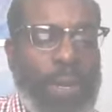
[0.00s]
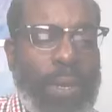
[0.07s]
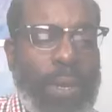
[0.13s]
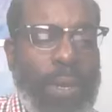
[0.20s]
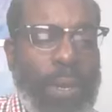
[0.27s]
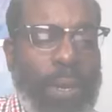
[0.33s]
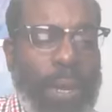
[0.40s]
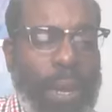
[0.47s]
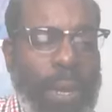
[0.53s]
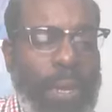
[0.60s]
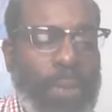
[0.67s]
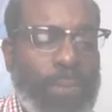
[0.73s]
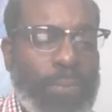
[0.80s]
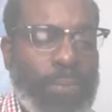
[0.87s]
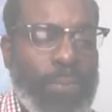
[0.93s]
uh,
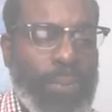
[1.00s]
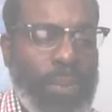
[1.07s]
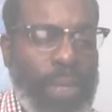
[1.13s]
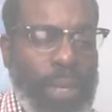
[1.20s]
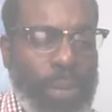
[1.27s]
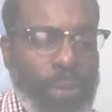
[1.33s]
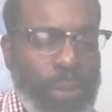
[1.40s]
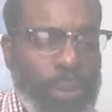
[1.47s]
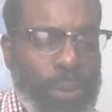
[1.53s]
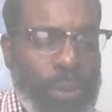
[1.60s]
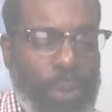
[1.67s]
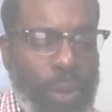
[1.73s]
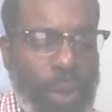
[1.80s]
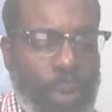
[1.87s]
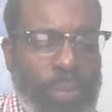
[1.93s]
help getting through the
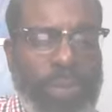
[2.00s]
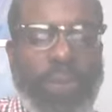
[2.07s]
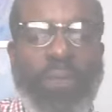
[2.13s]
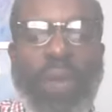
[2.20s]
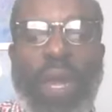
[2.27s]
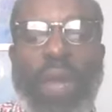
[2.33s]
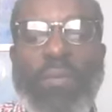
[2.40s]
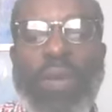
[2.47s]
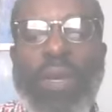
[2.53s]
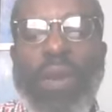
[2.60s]
storms of life.